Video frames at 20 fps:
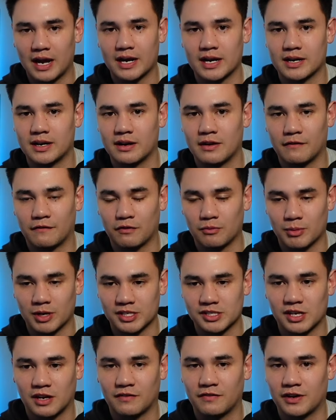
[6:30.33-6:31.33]
I did it for
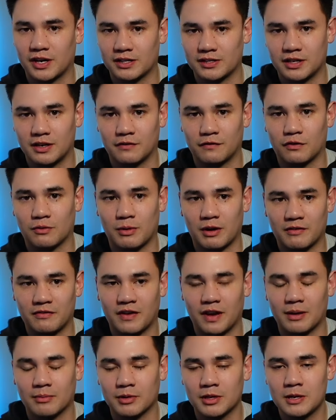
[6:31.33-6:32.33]
myself, and I did it for my
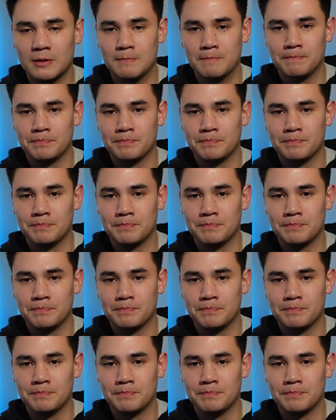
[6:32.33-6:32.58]
family.